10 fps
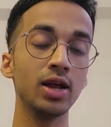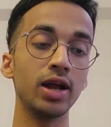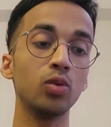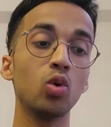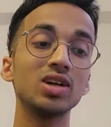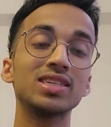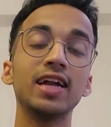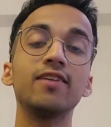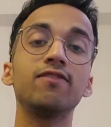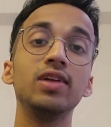and what's
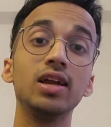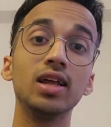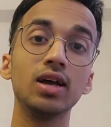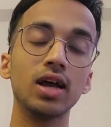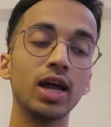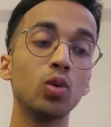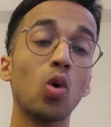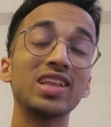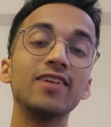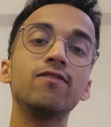that field, and
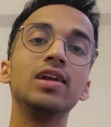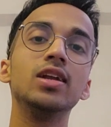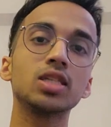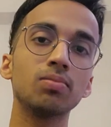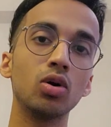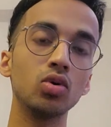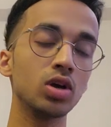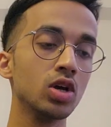what that field is about.